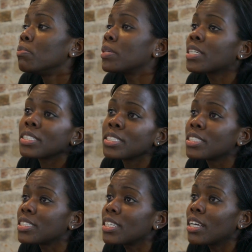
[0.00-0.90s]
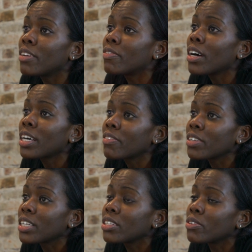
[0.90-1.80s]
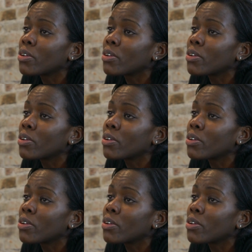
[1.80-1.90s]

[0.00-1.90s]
Because if not, I feel like you